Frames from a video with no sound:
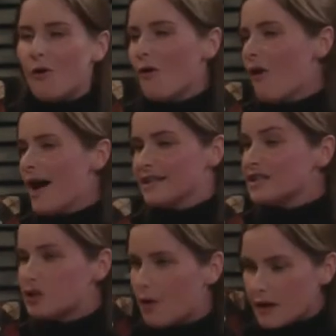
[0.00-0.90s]
or an
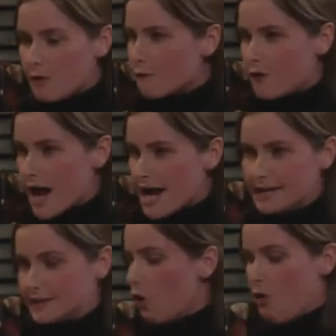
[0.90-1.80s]
historical
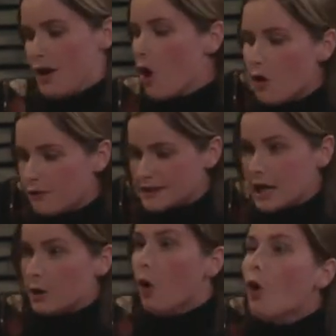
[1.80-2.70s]
phrase or an
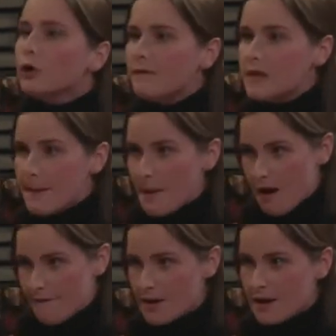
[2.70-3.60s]
oversight or all of the
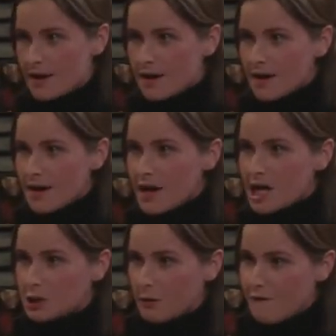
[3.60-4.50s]
above,
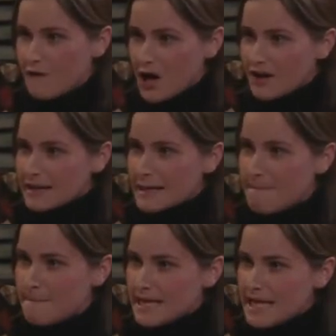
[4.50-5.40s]
to refer to the
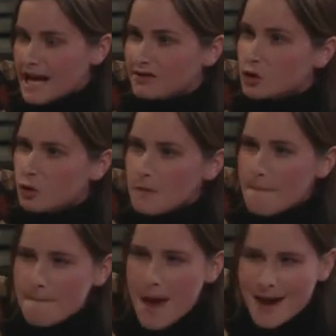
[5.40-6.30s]
committee as
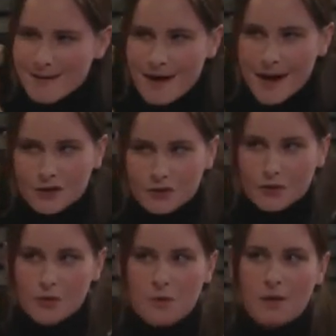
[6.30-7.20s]
good men and
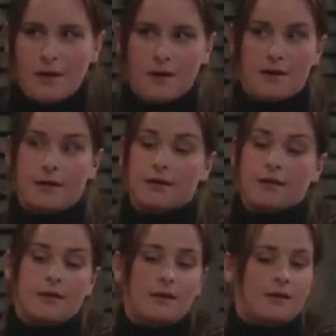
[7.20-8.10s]
true
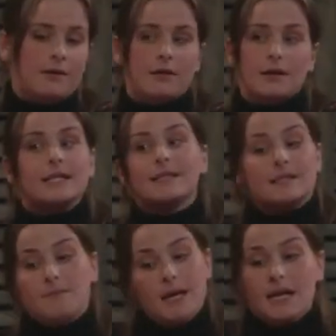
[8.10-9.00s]
is a
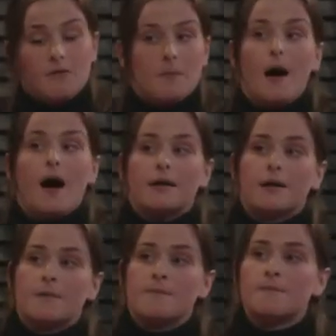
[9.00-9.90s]
demeaning remark.
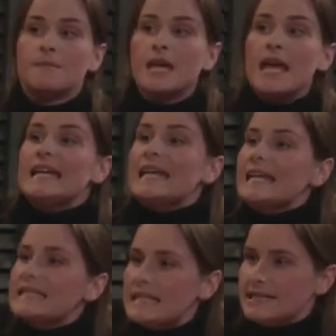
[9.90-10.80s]
It
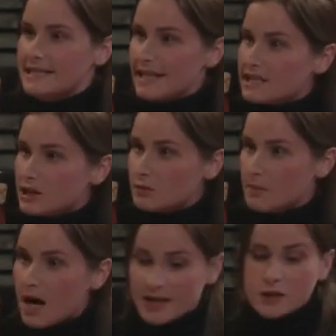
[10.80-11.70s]
is a sexist
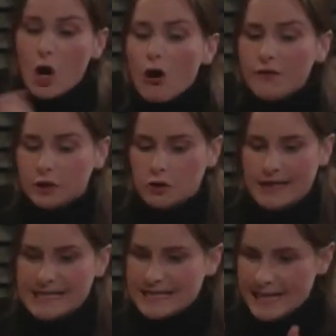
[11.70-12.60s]
remark, and to overlook
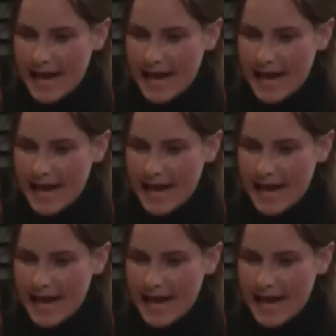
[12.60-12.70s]
it is to